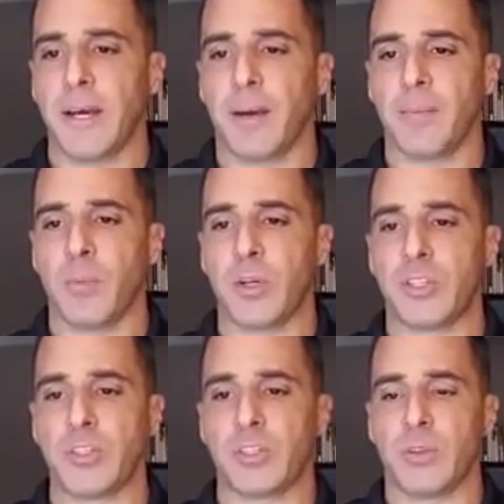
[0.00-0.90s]

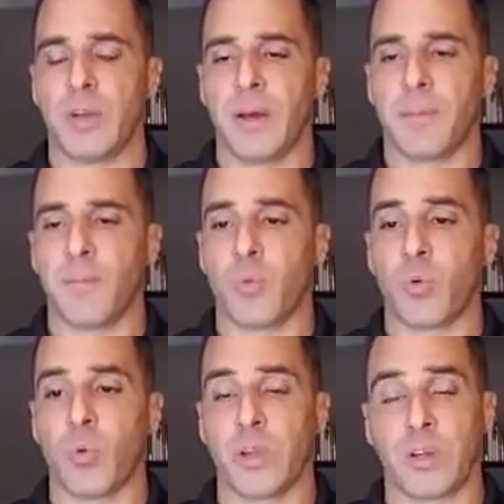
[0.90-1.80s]
which
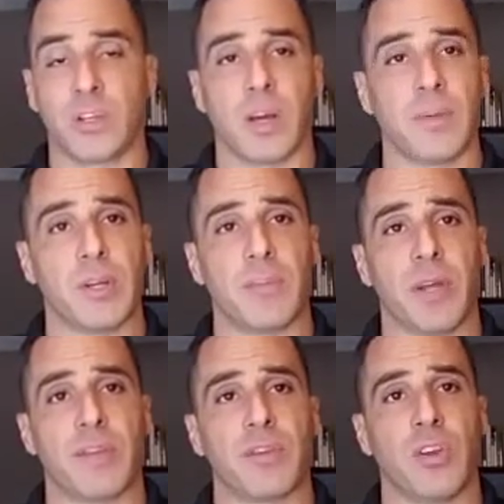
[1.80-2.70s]
could come into
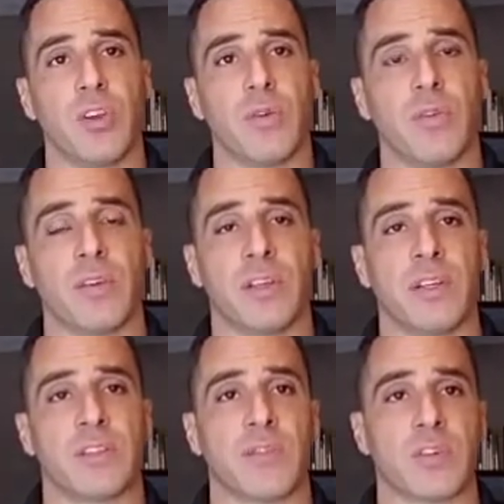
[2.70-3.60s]
play for you
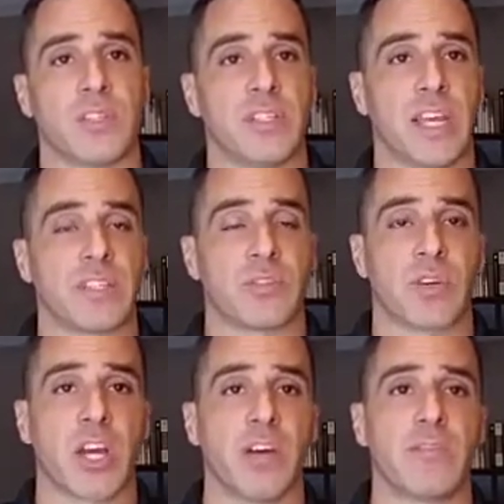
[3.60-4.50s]
as far as disaster
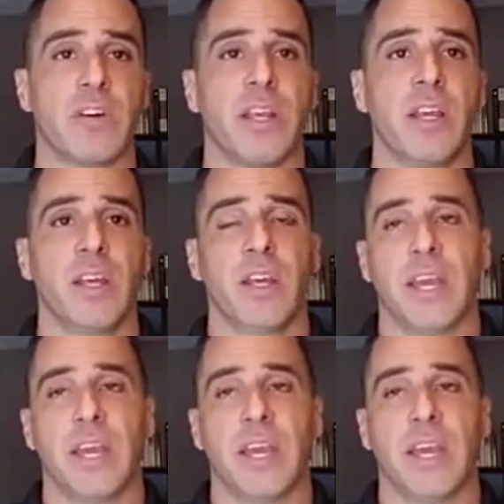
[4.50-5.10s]
recovery,